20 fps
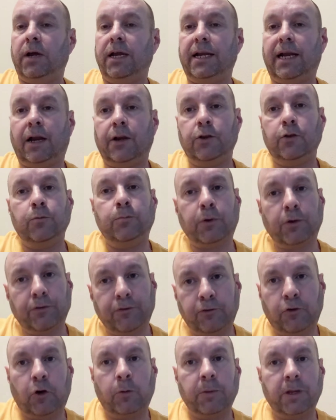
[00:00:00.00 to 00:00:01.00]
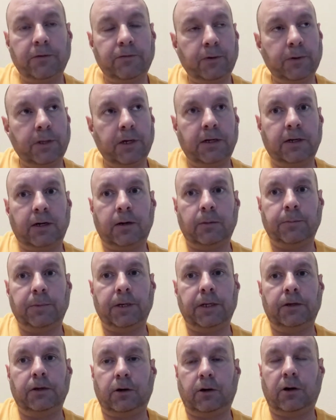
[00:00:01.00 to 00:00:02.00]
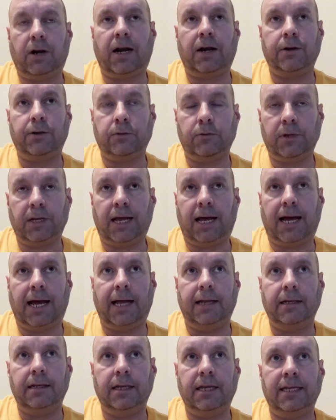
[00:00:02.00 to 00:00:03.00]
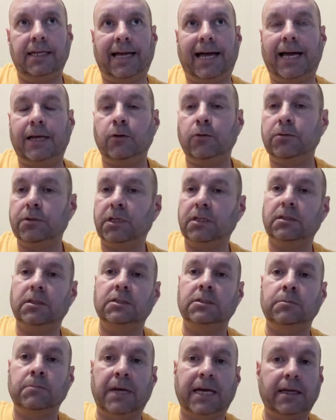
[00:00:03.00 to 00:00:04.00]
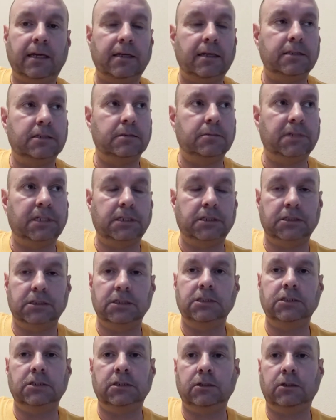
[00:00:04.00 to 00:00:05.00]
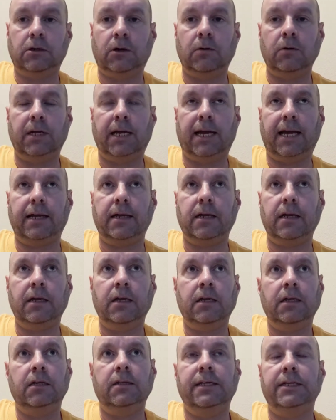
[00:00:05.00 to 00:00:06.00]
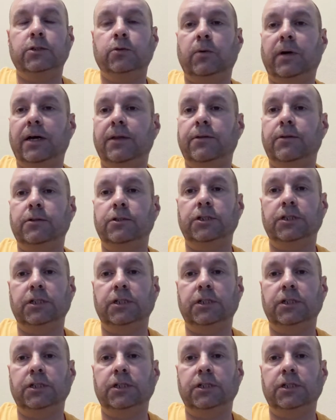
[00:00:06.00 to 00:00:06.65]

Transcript: right, are you performing for the company or are you not? And I don't think this mechanism exists at Kodak, and that's why